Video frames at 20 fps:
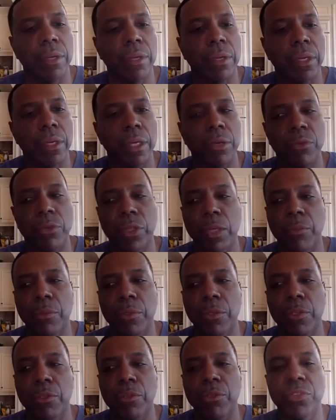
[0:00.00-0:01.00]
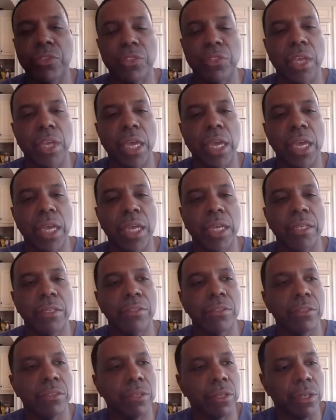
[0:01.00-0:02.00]
he was able to use his
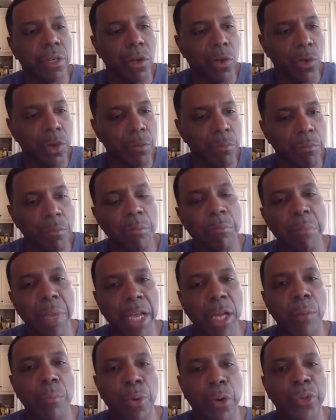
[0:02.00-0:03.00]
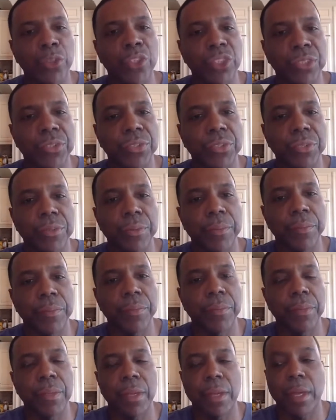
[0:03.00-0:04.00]
hands to go and make a purchase.
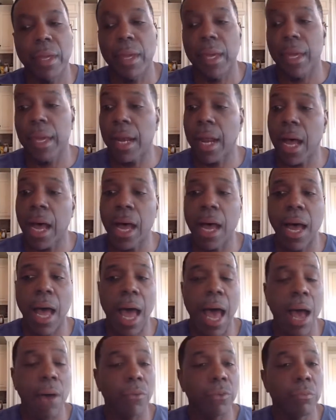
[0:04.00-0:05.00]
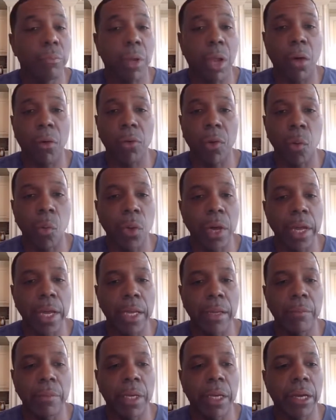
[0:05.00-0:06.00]
And I was blown
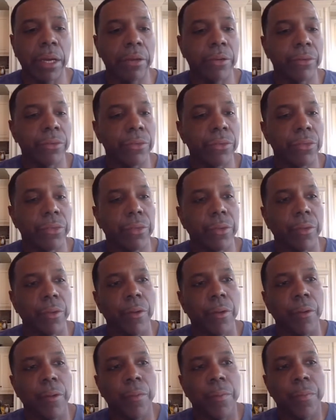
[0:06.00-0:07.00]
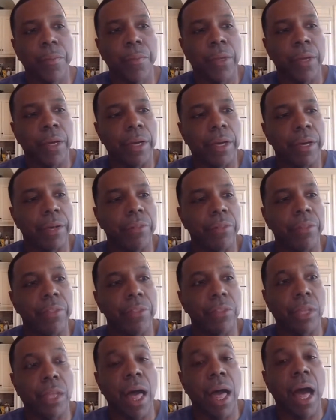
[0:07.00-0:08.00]
away because
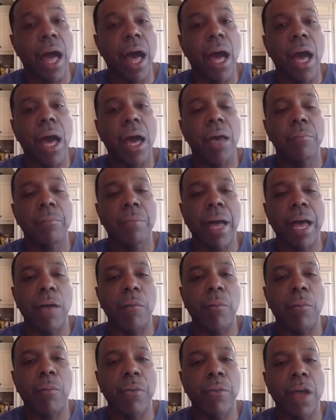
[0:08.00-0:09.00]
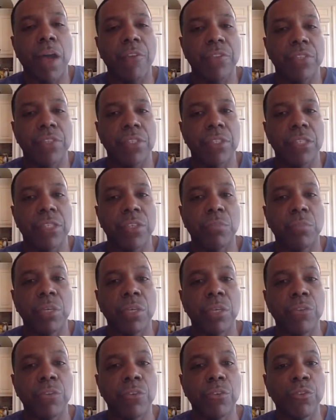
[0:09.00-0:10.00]
there's a lot of Bible prophecy that's
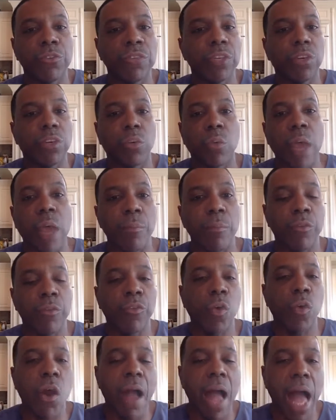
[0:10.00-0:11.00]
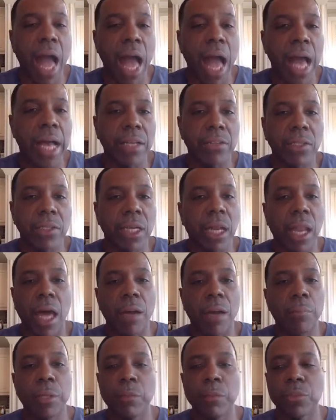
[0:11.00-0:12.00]
being fulfilled right before our eyes. And a
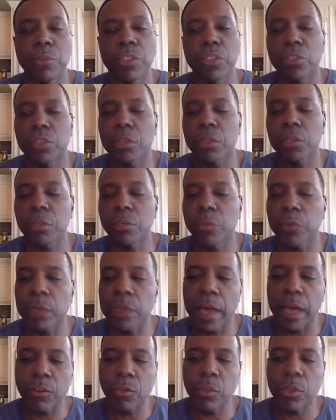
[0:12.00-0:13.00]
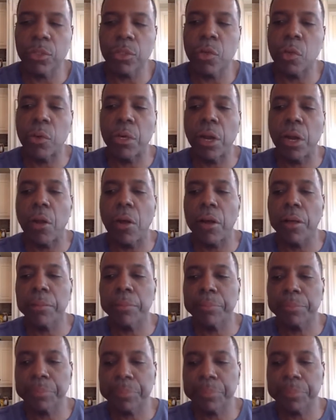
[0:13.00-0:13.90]
lot of people just don't even realize what's going on.